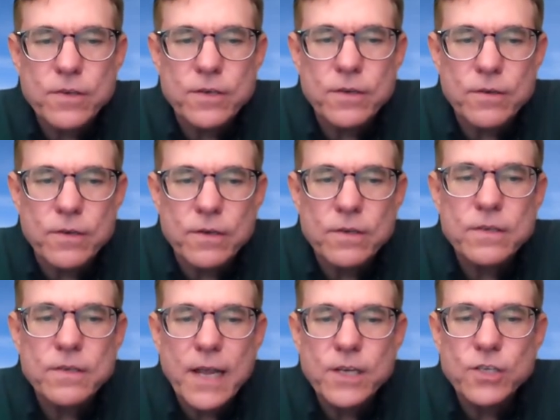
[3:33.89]
students
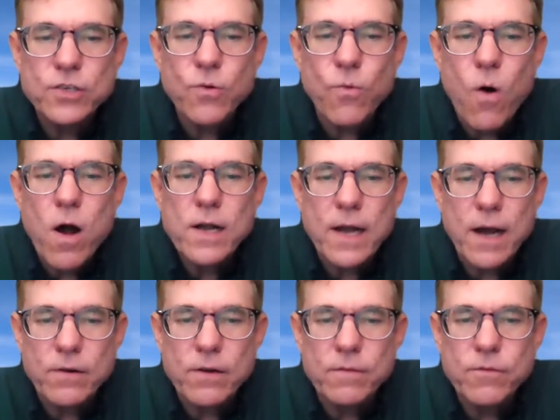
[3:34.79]
staged a
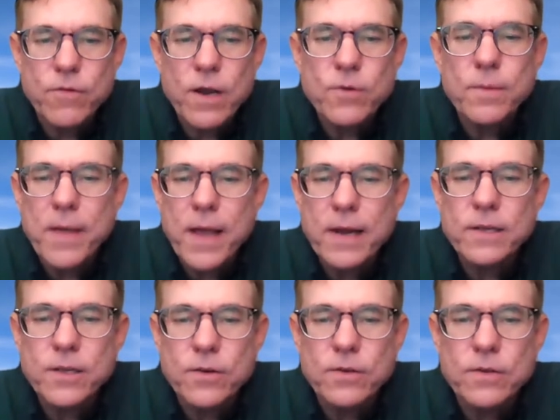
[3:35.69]
walkout of Gregory
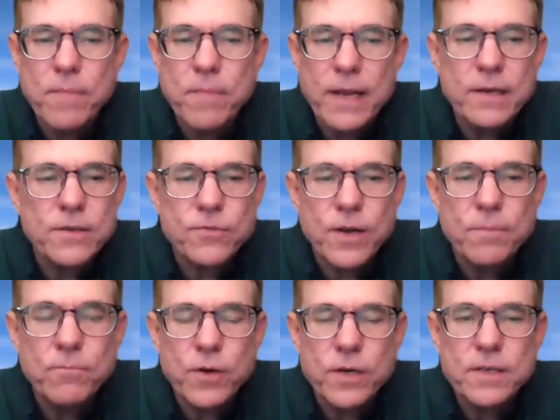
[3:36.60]
Mankiw's
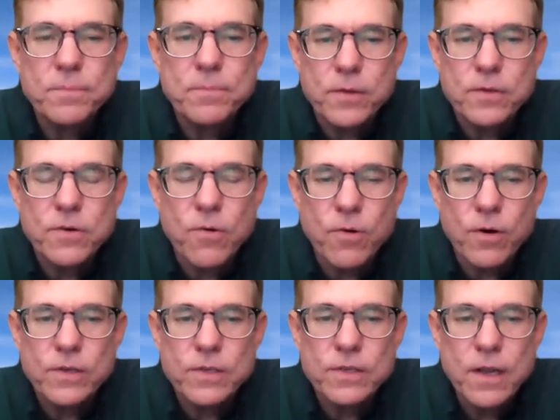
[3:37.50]
Mainstream Principles
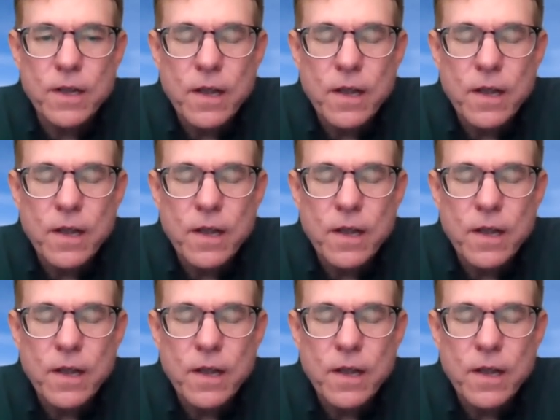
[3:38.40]
course